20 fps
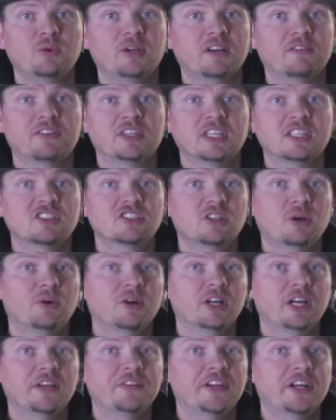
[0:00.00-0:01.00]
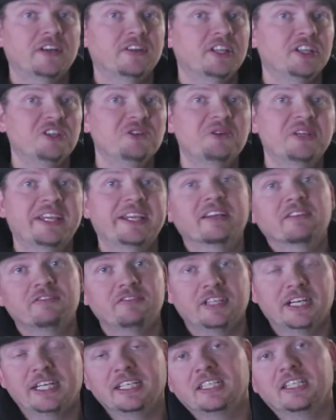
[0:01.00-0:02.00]
We have things going on there that you can't
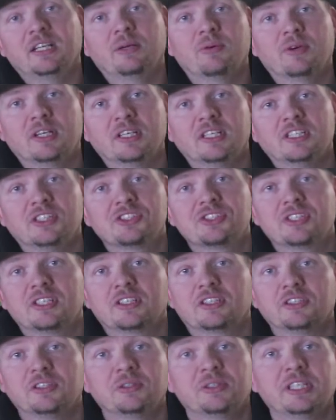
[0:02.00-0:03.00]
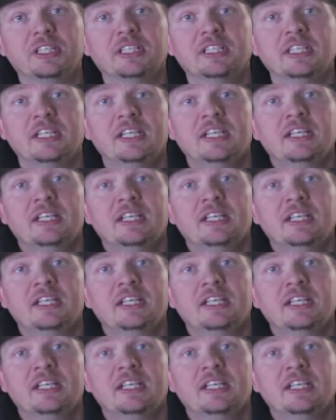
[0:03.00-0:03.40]
find anywhere else, including